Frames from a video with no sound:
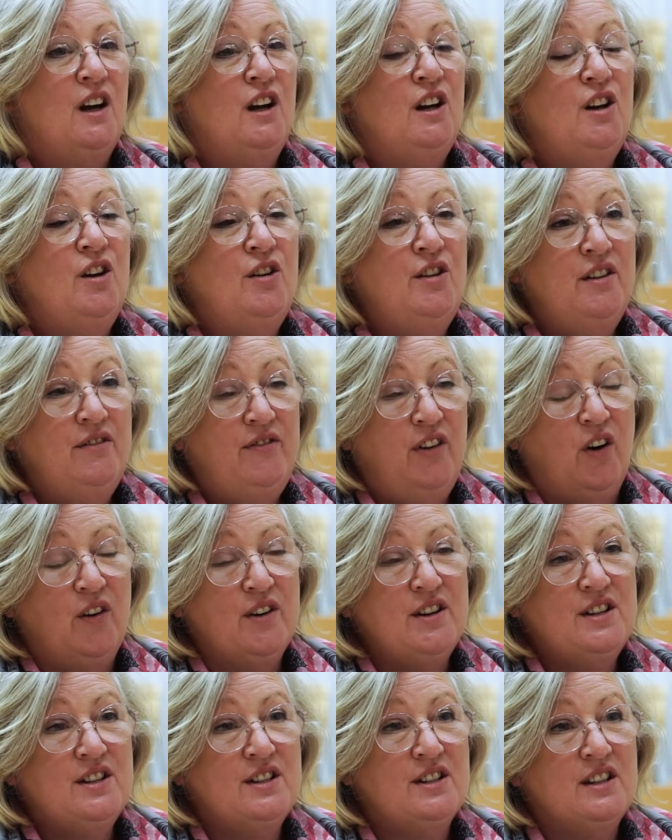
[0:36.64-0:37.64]
Learner
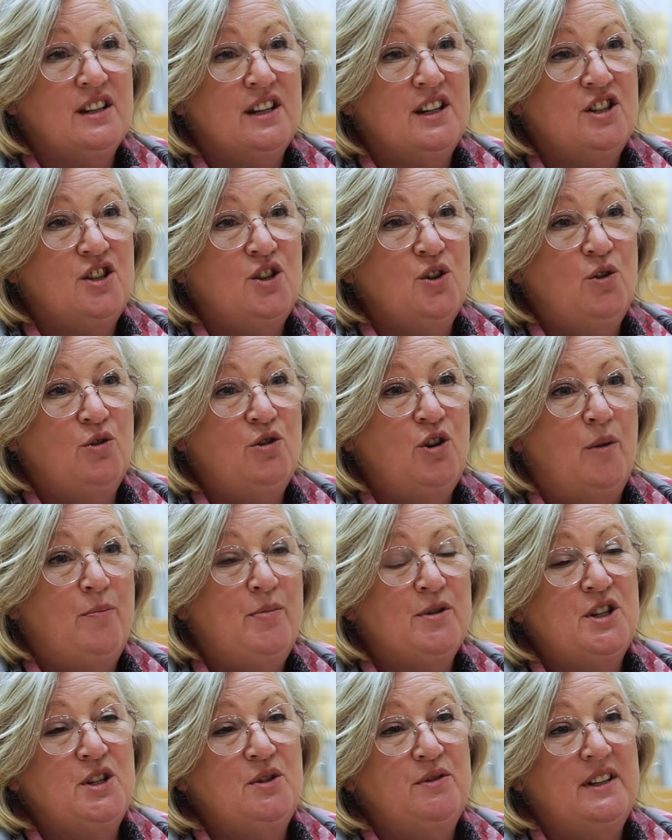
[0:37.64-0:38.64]
Voice is your
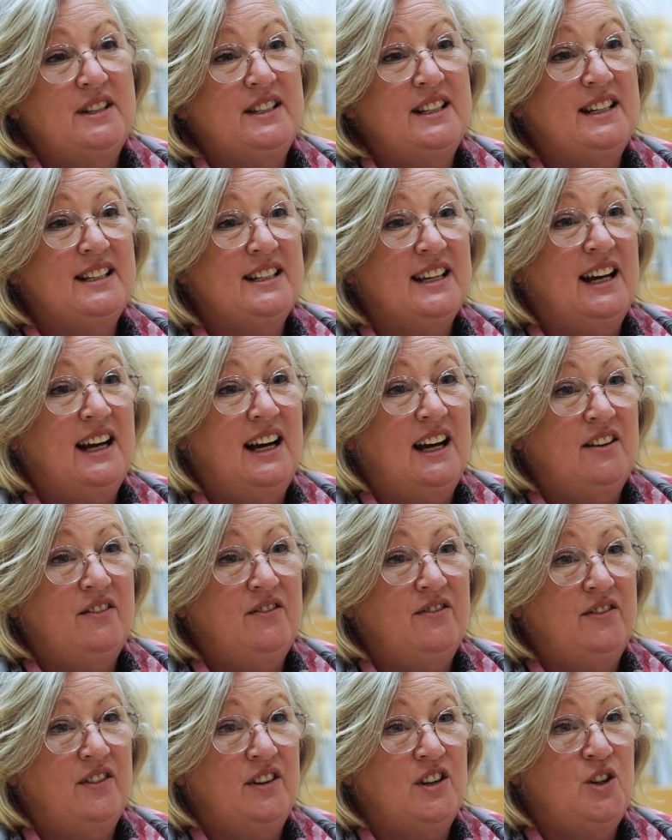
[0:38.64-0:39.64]
opportunity to
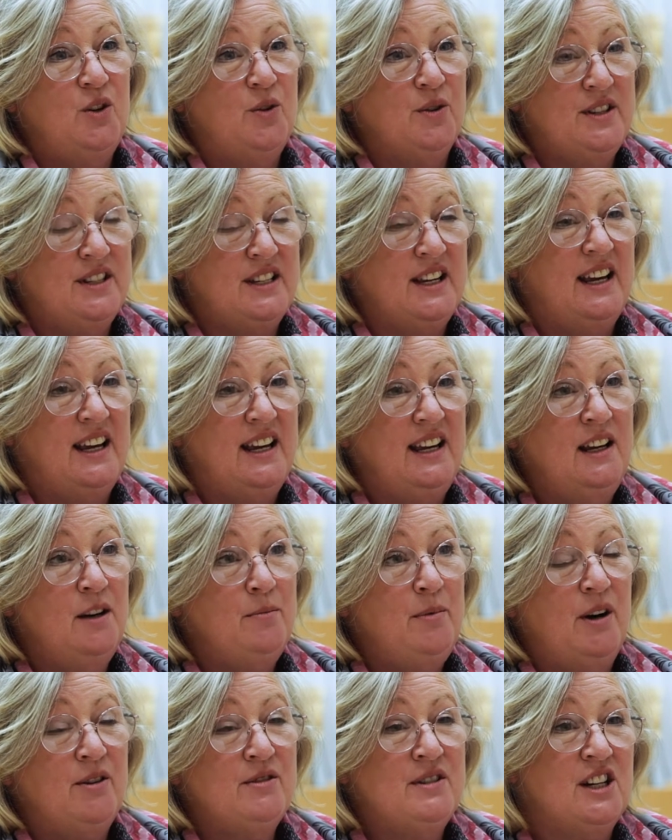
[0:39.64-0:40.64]
have your say
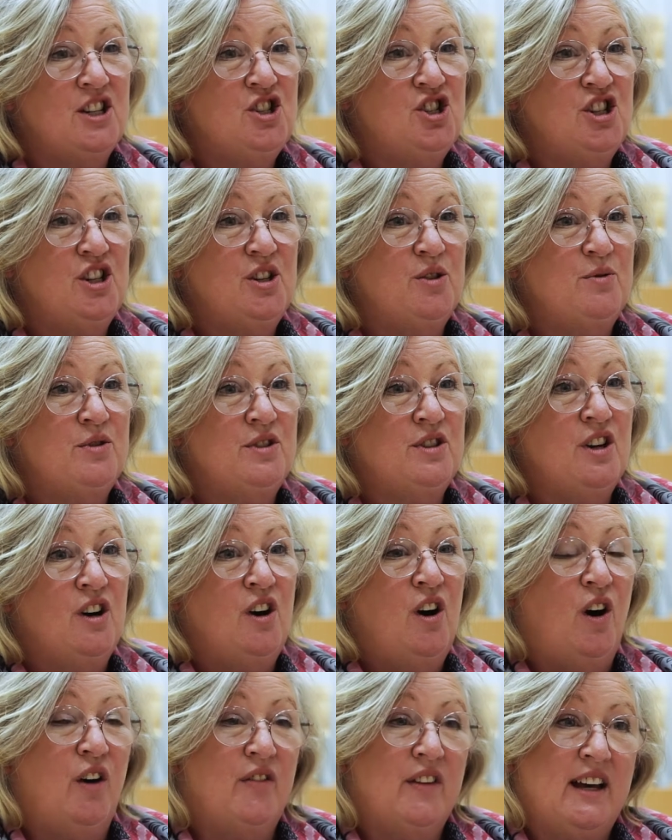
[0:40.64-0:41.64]
about
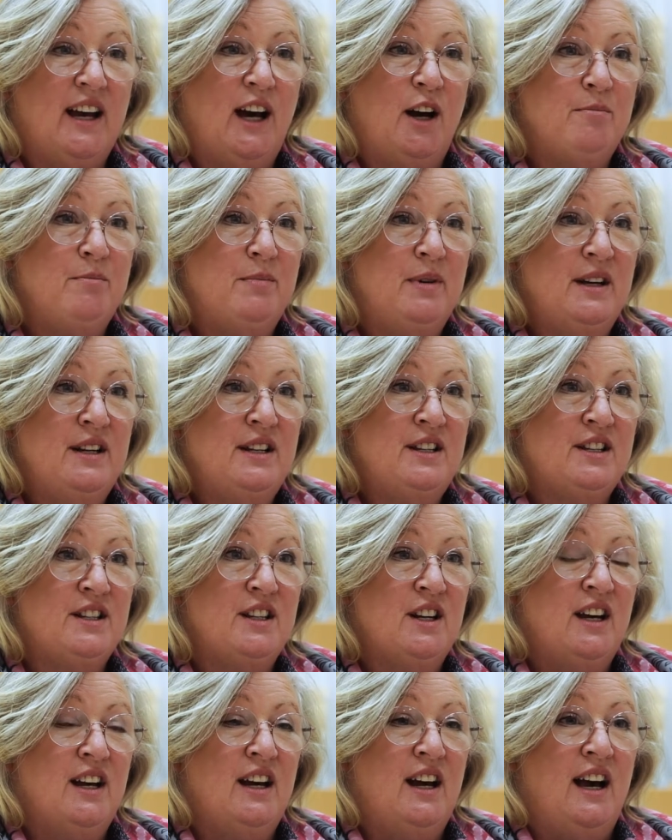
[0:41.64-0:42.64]
issues on the
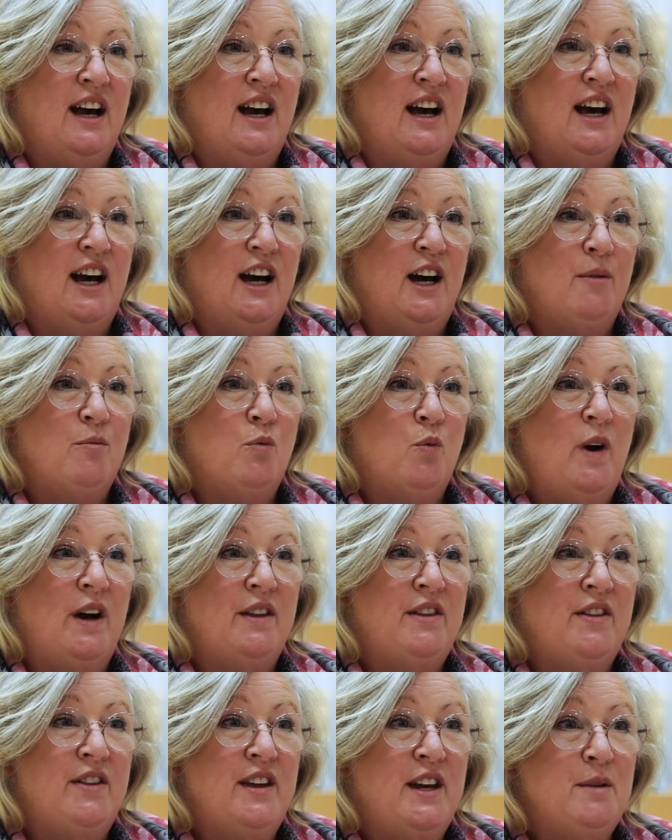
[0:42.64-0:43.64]
campus,
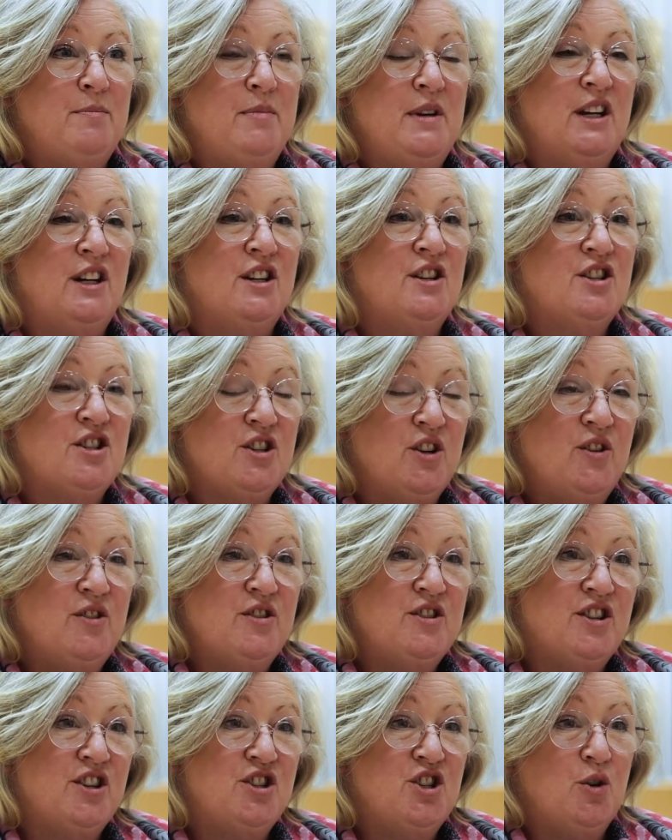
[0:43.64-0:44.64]
whether they be
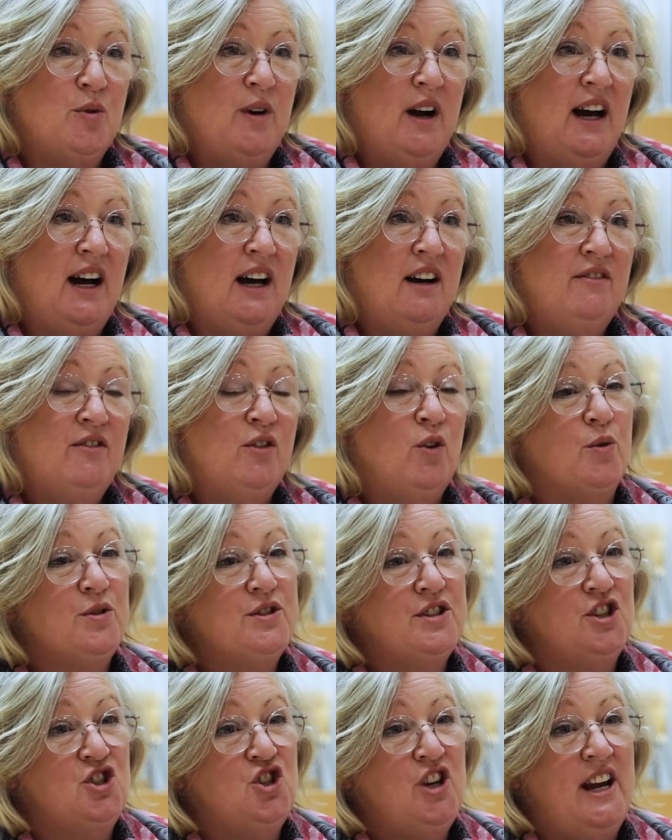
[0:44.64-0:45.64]
concerns that you have or
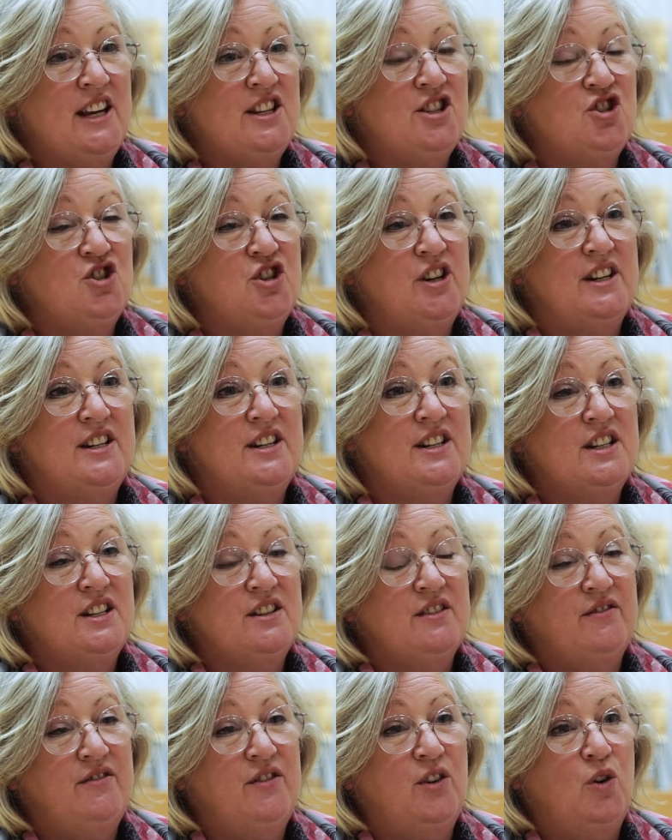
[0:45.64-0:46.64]

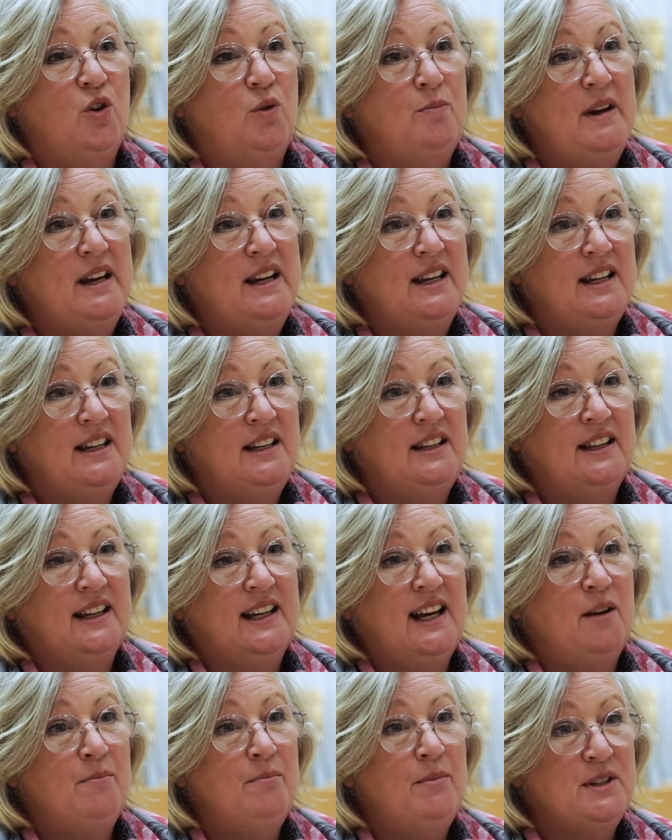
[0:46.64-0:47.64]
suggestions for making the
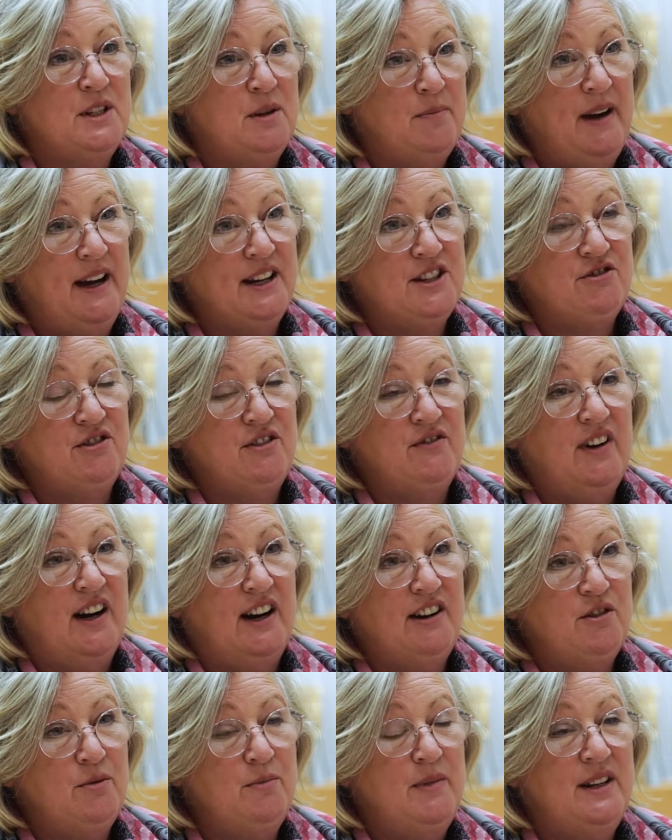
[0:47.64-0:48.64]
campus a better
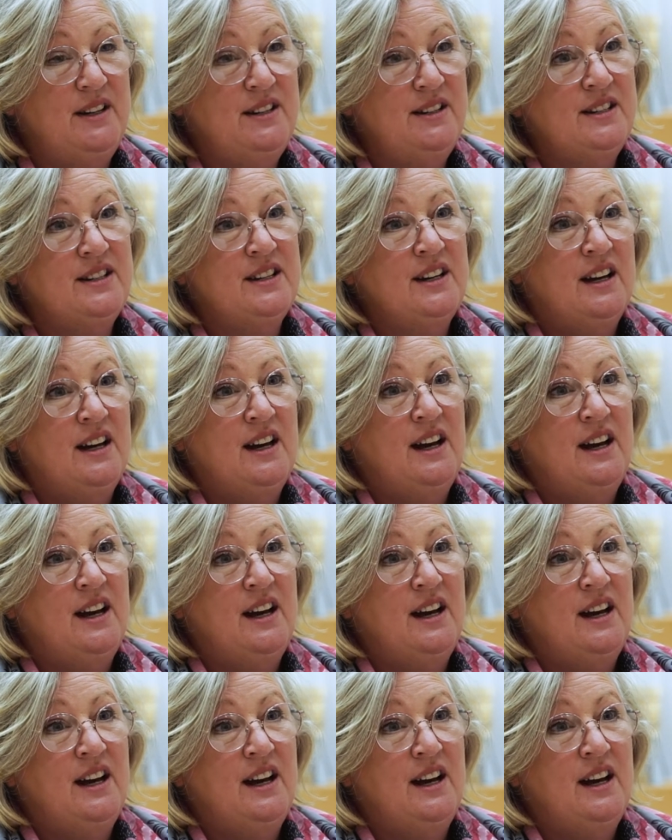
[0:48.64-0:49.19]
environment.